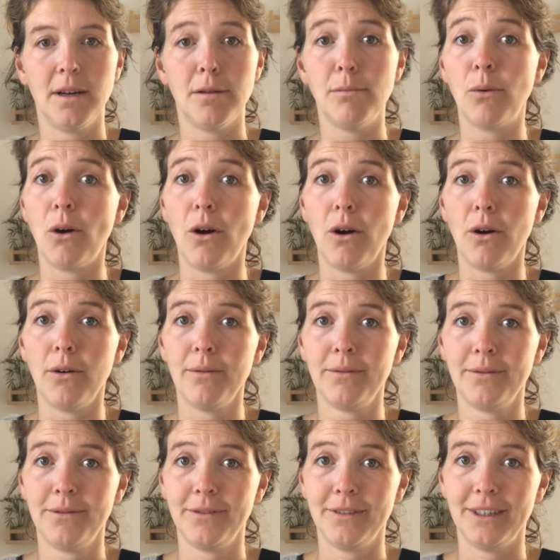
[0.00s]
bra.
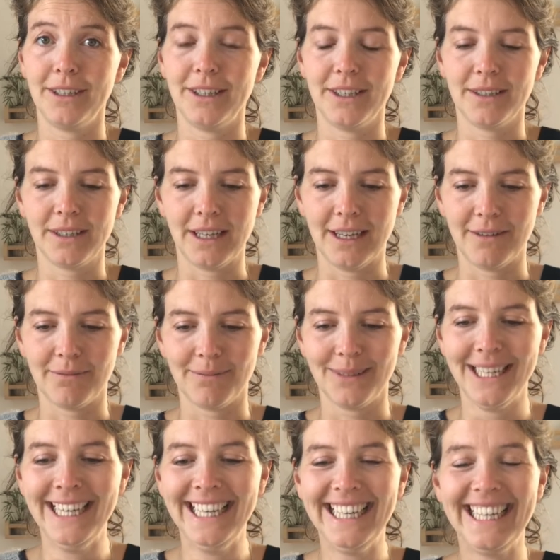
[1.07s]
Yeah,
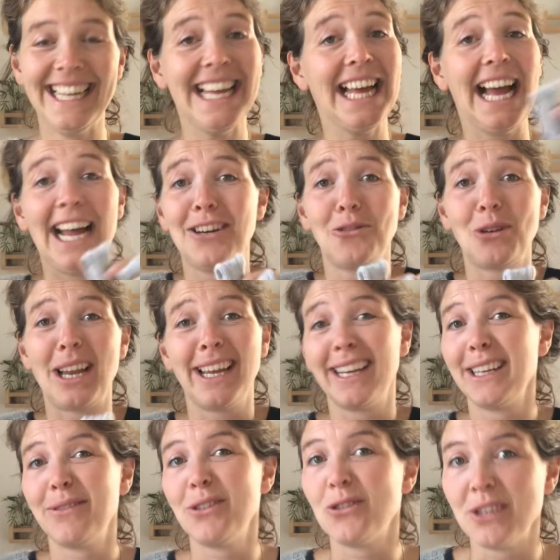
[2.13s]
I don't like it
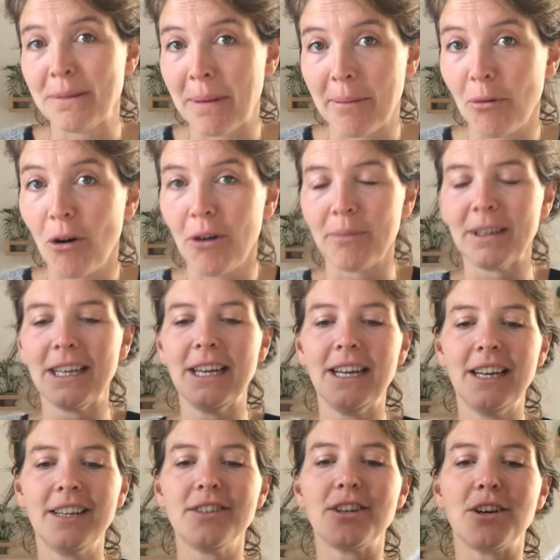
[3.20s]
if you see my bra.
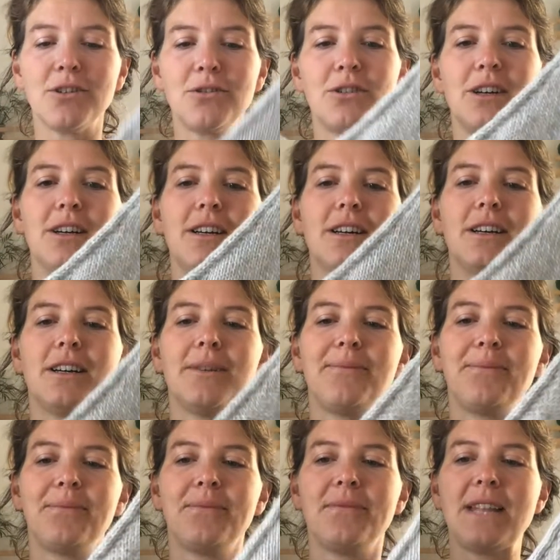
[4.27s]
So
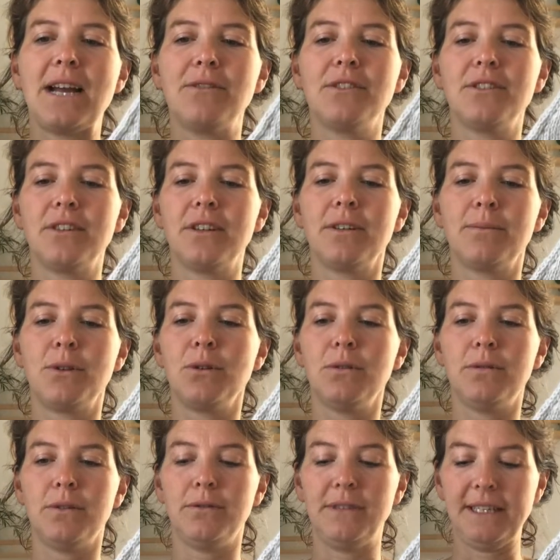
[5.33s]
now it's a
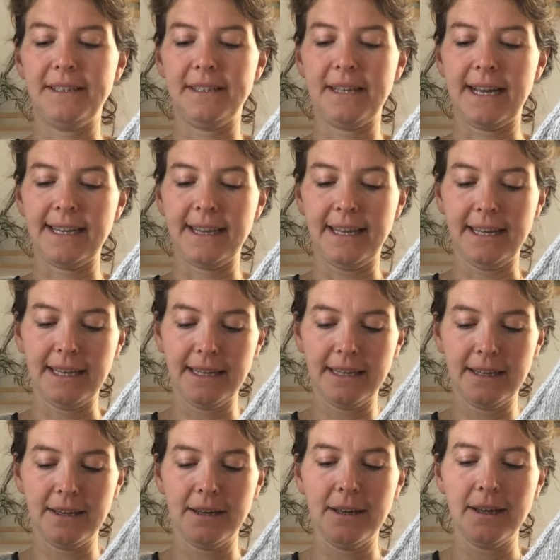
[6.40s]
beautiful fit, I think.
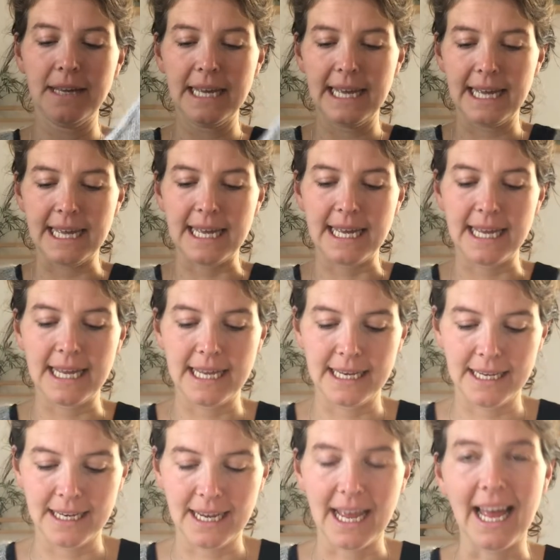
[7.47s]

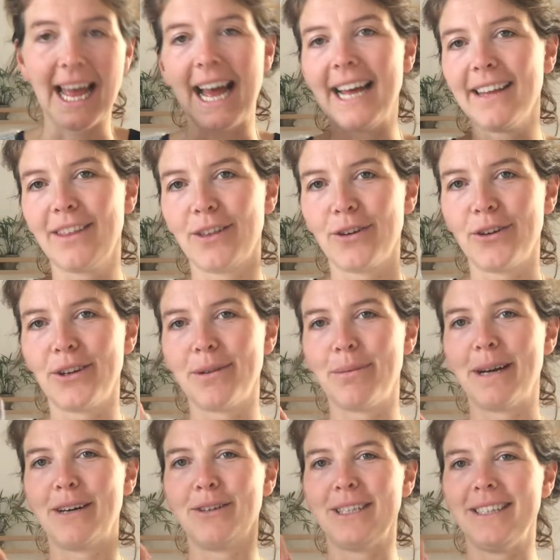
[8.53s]
And I thought
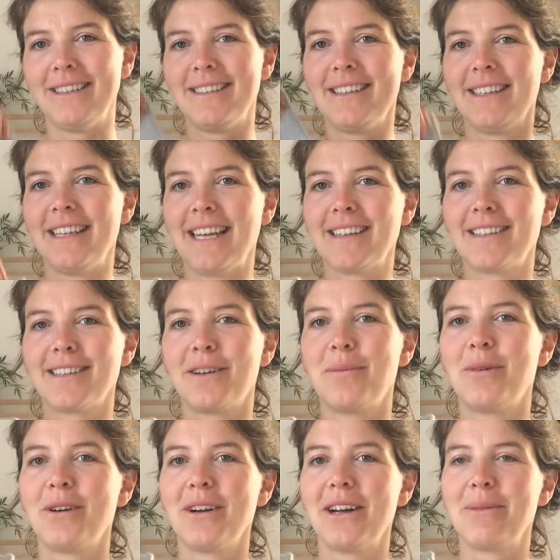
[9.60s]
about it, next
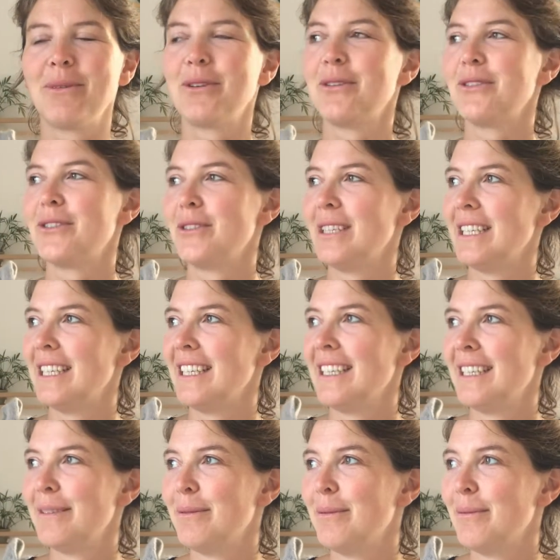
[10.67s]
summer I'm going to knit
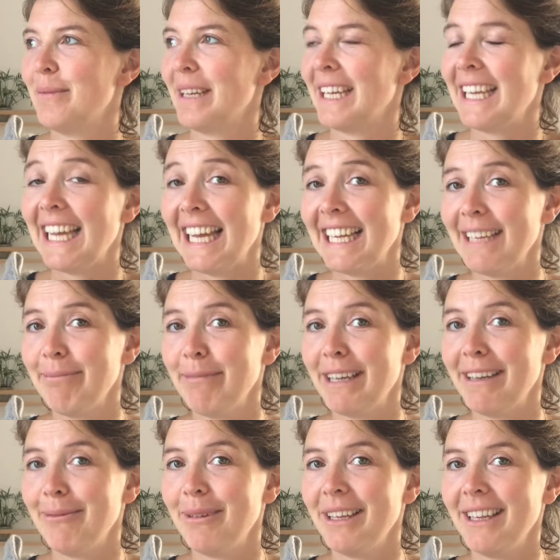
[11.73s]
it again
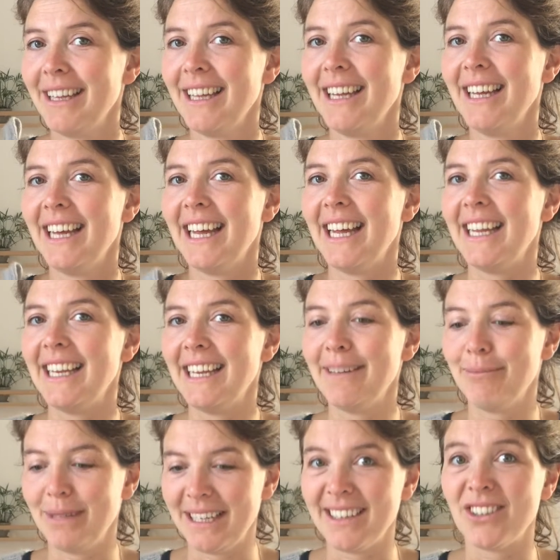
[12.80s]
maybe, and then
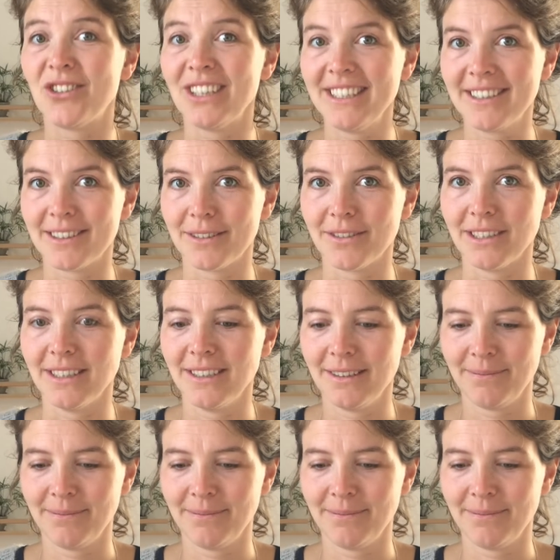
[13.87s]
make a dress of it.